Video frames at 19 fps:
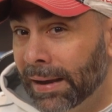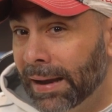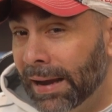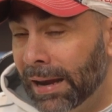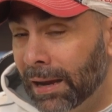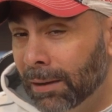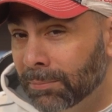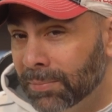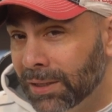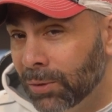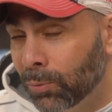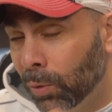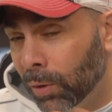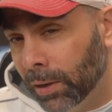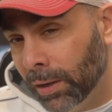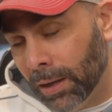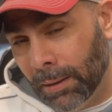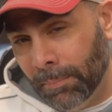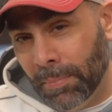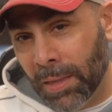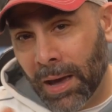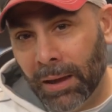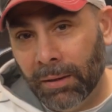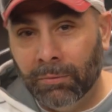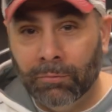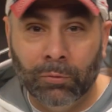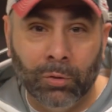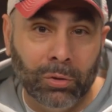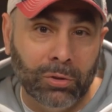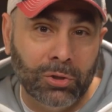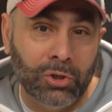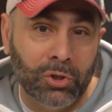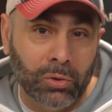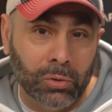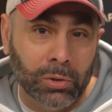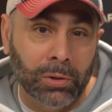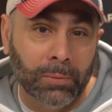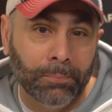an AMD one, I'm not really
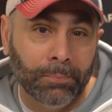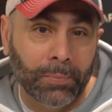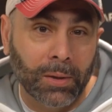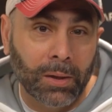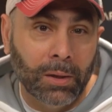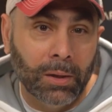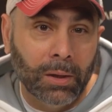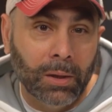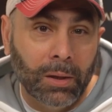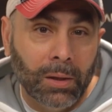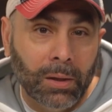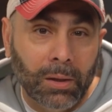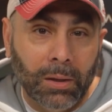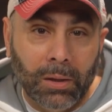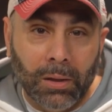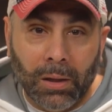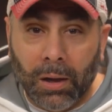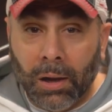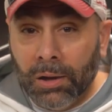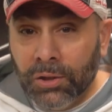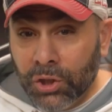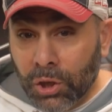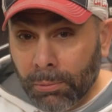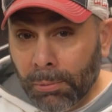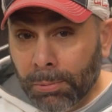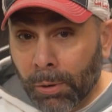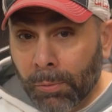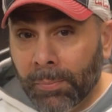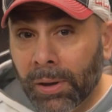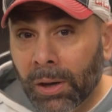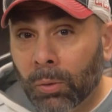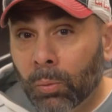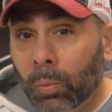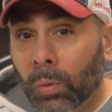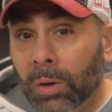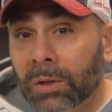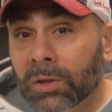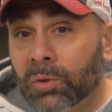sure. Adobe Premiere
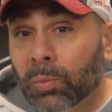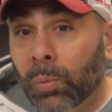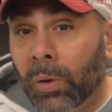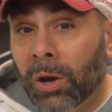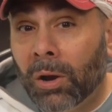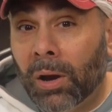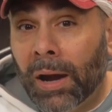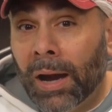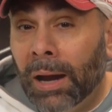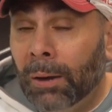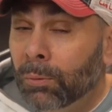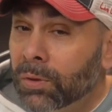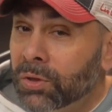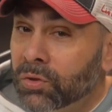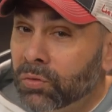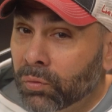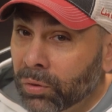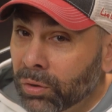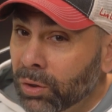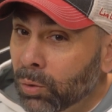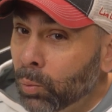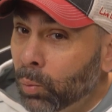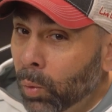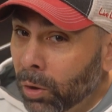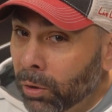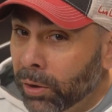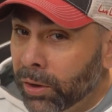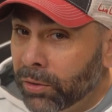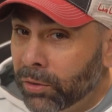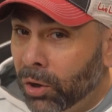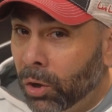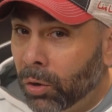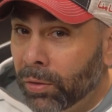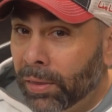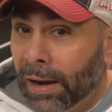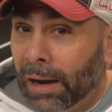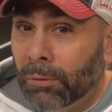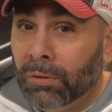was where I was really worried though
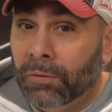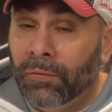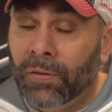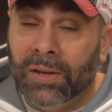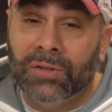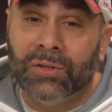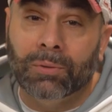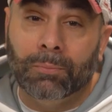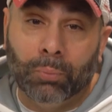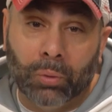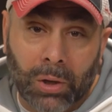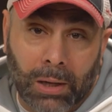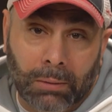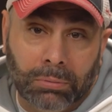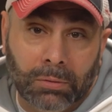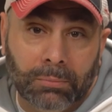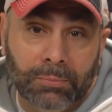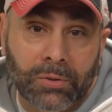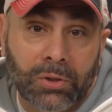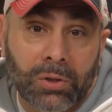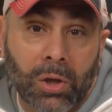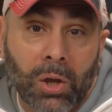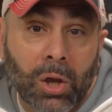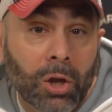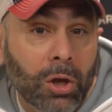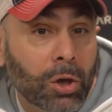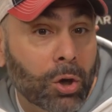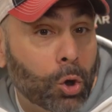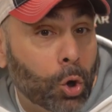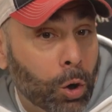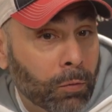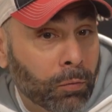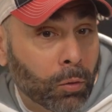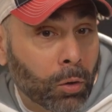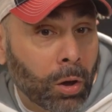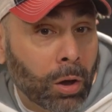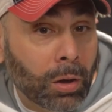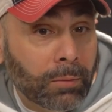that I would face some problems.
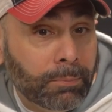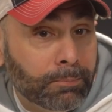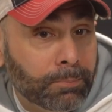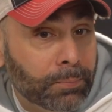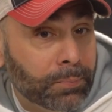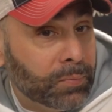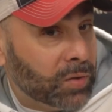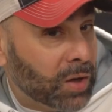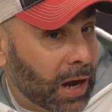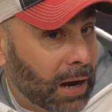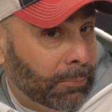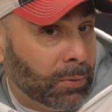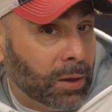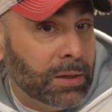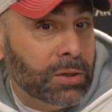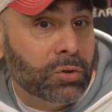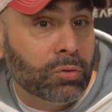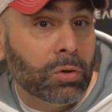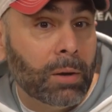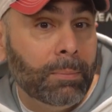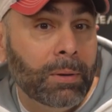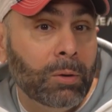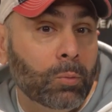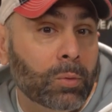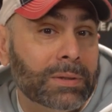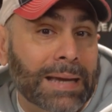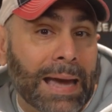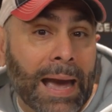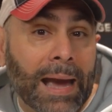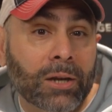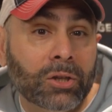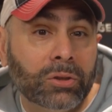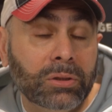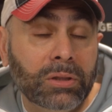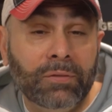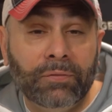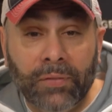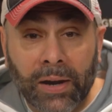Overall, timeline scrubbing was
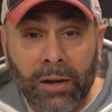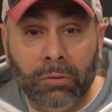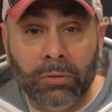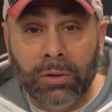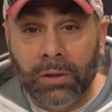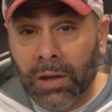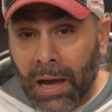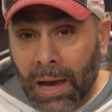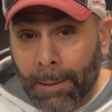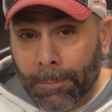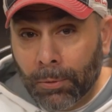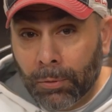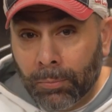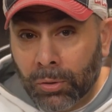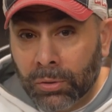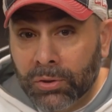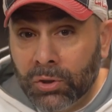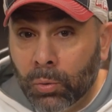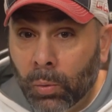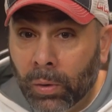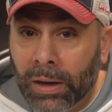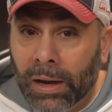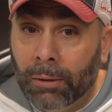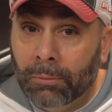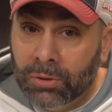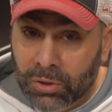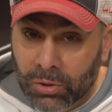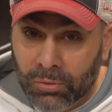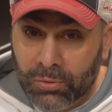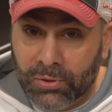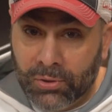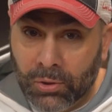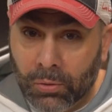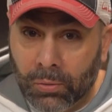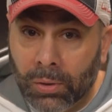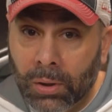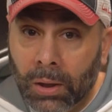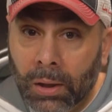actually fairly comparable to what I was used
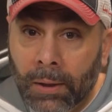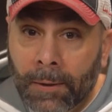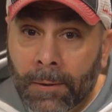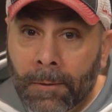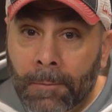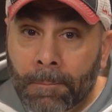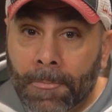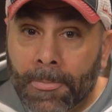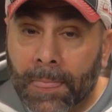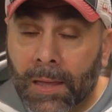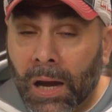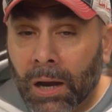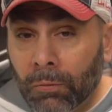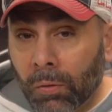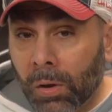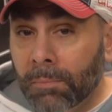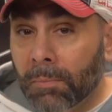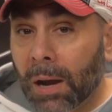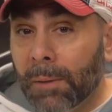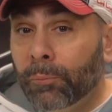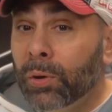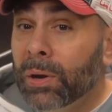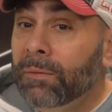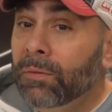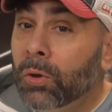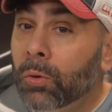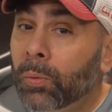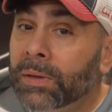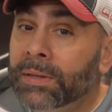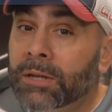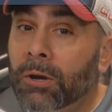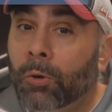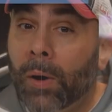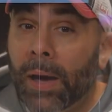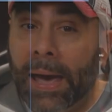to. I run my preview window